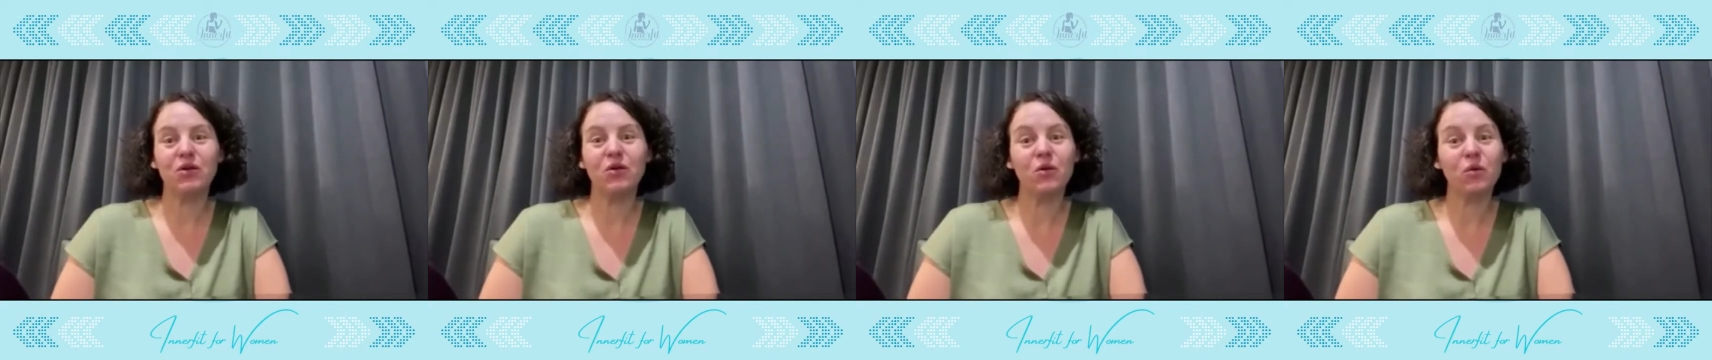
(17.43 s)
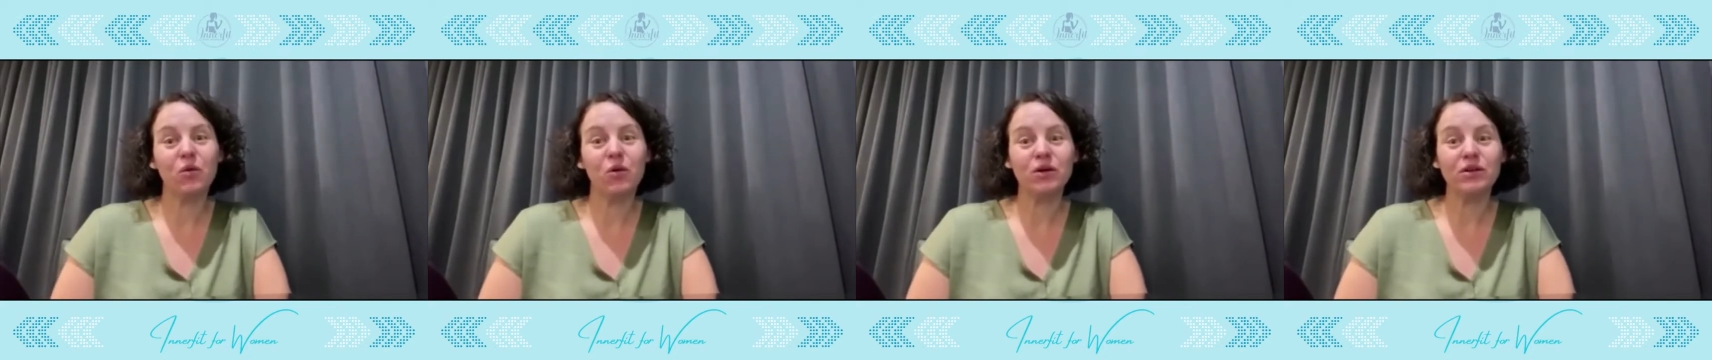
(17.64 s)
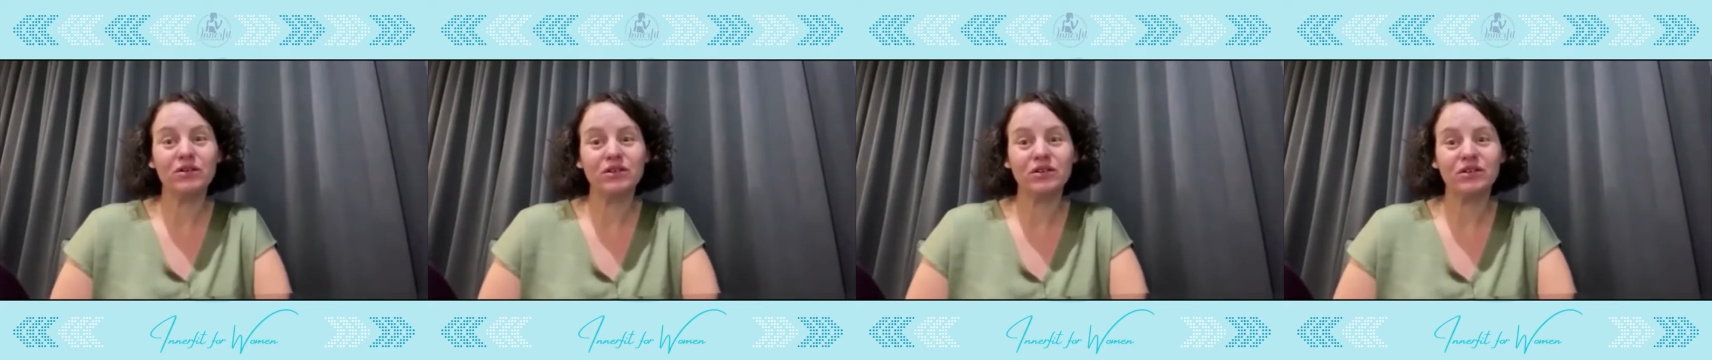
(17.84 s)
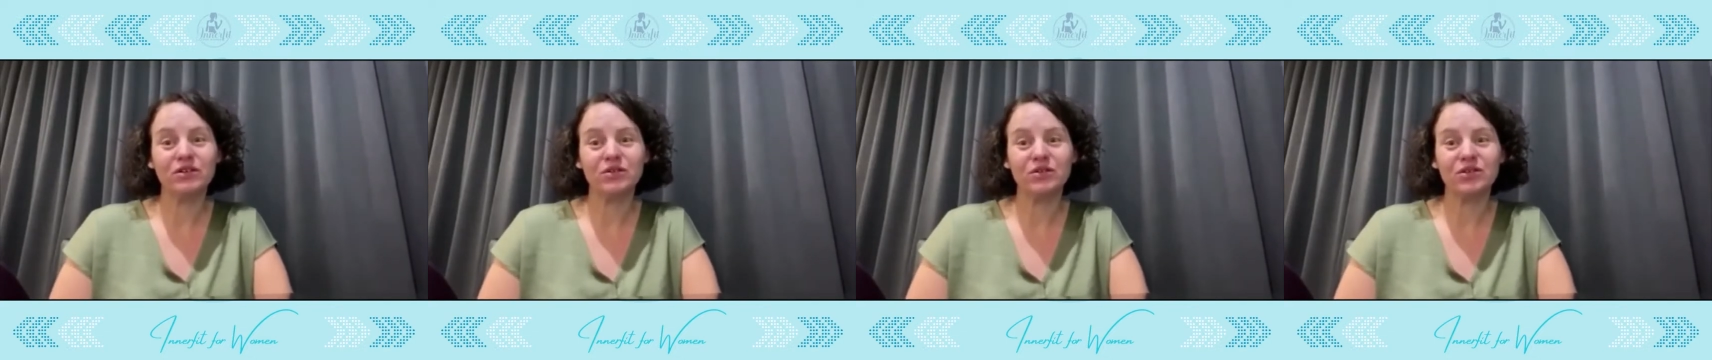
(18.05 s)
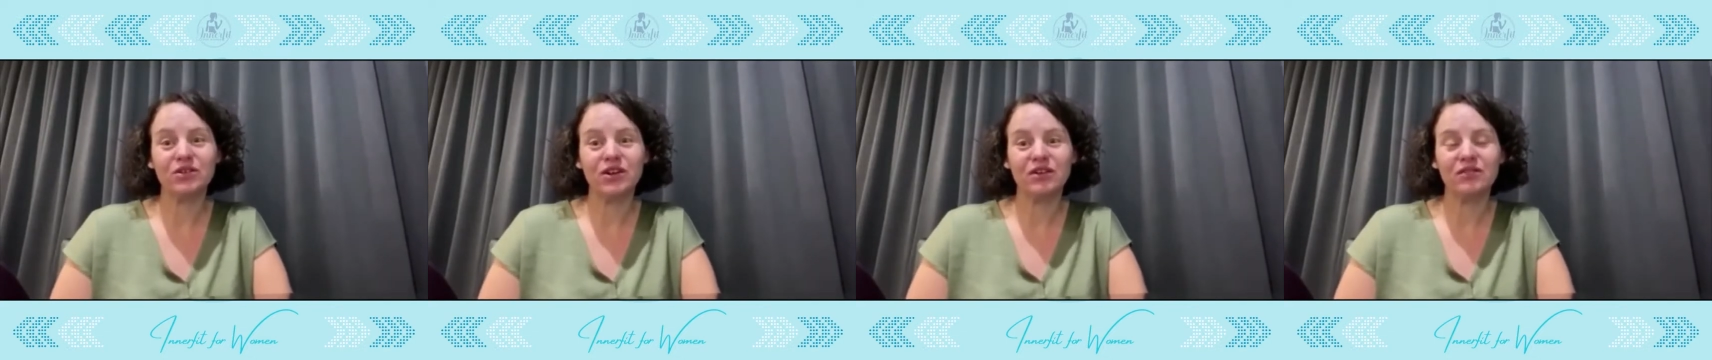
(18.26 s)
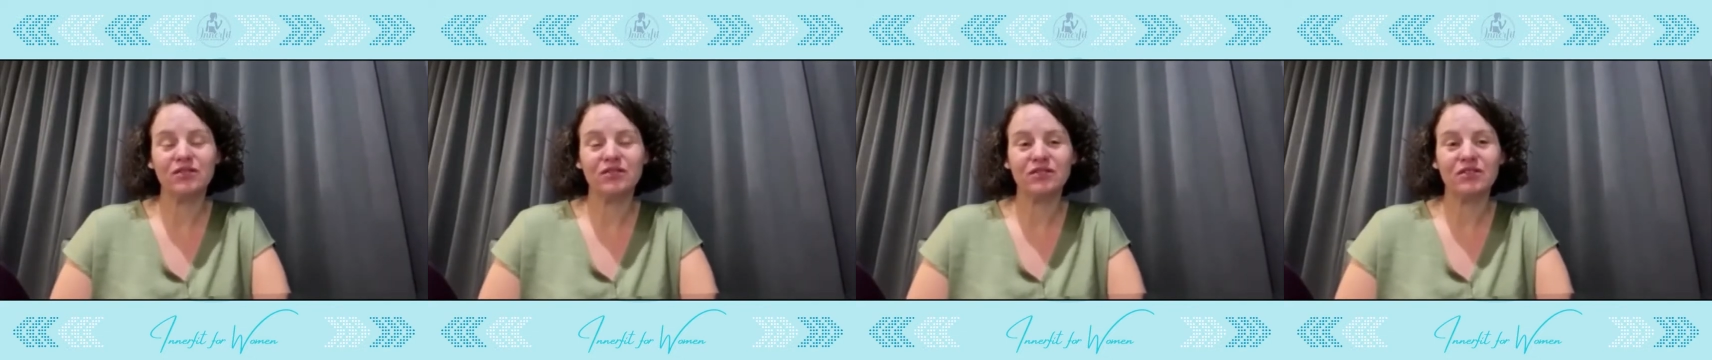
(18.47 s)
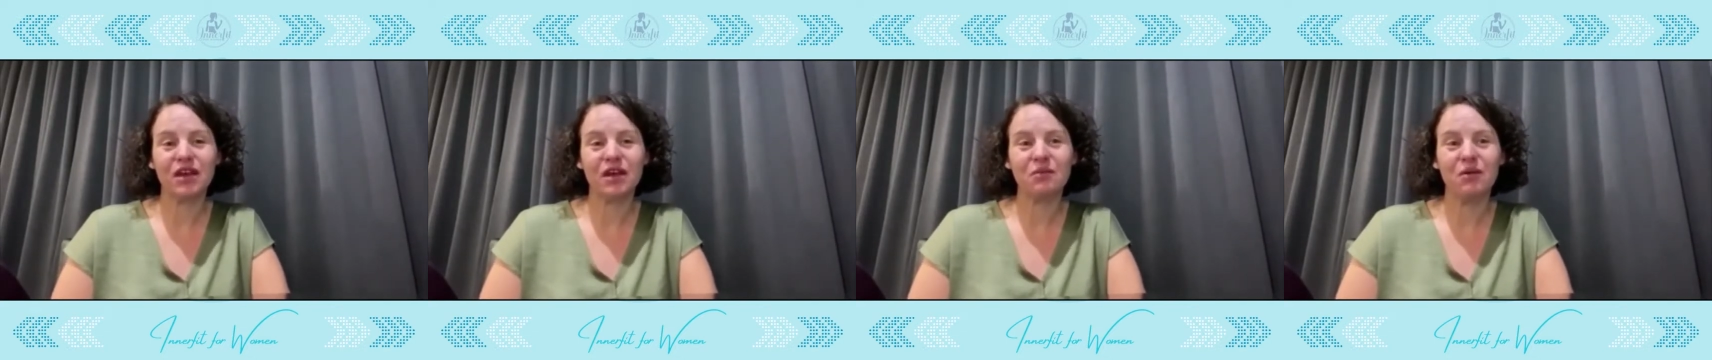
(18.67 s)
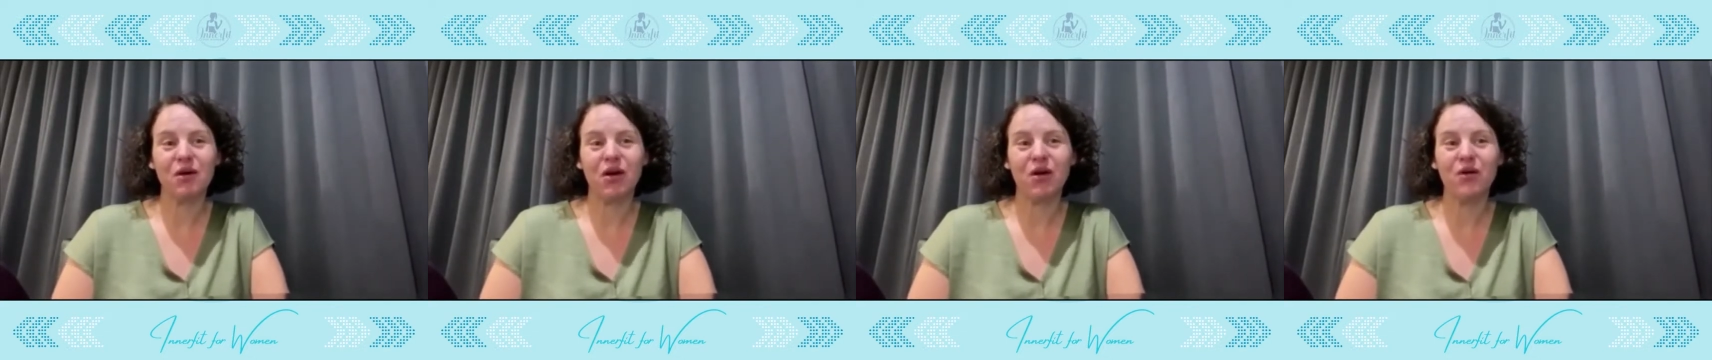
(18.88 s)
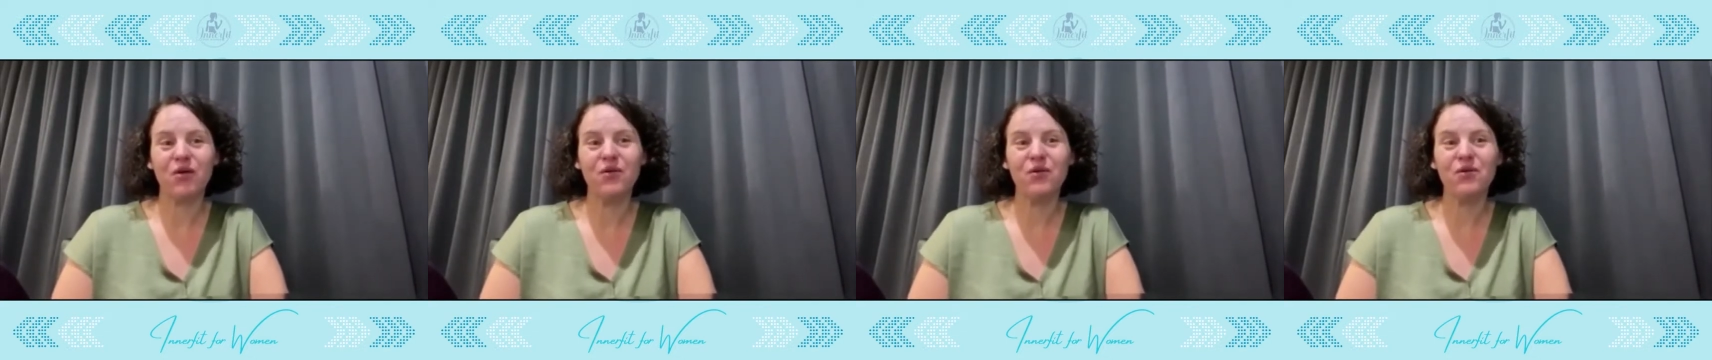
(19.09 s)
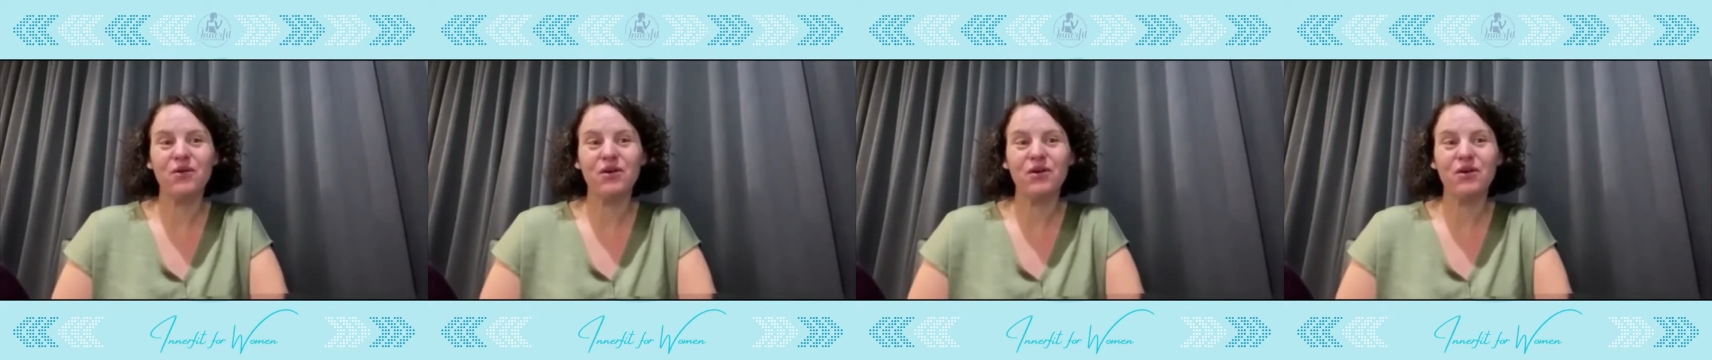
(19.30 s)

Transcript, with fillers: all wanting to achieve the same goal.